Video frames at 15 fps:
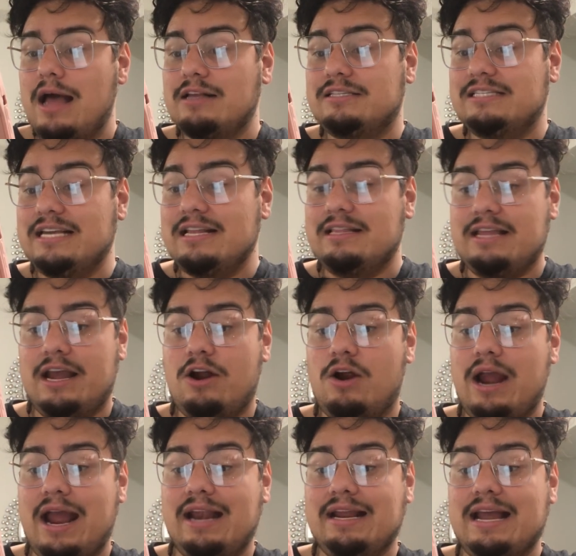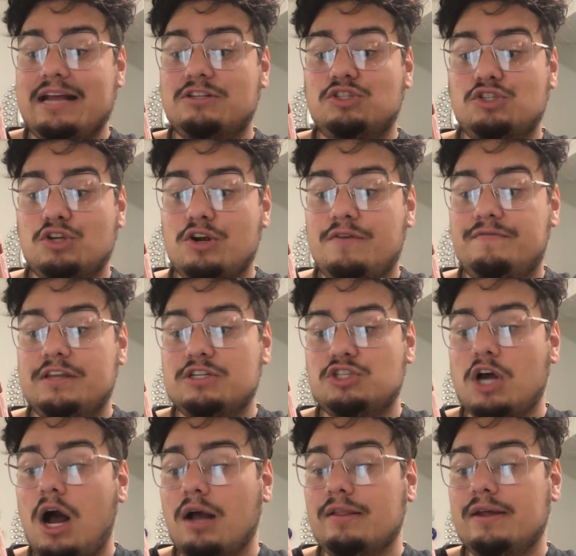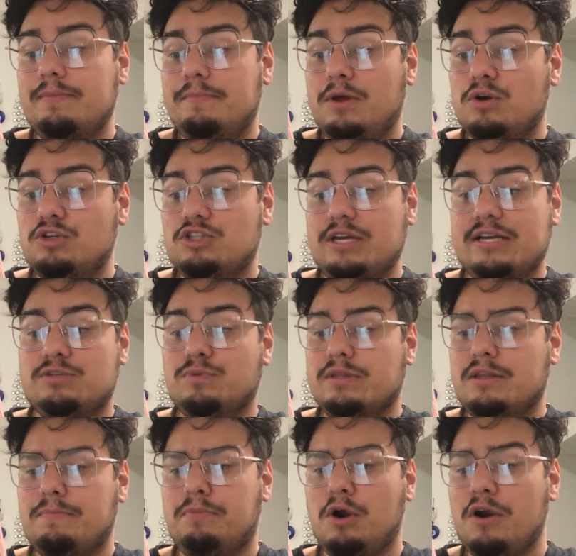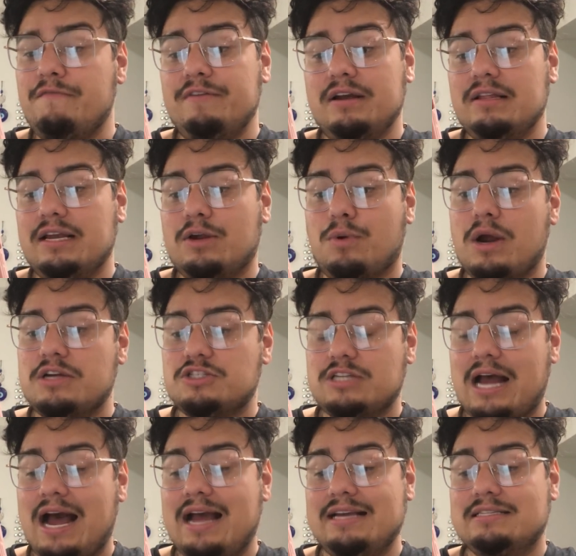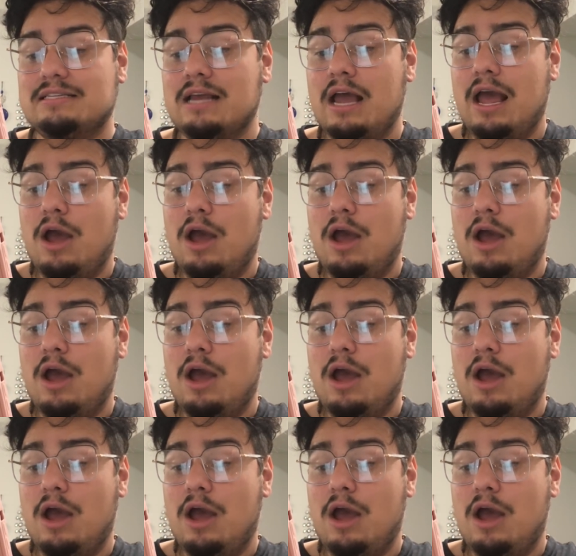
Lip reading: Sit there and get served the chocolate milkshakes with the perfectly crushed ice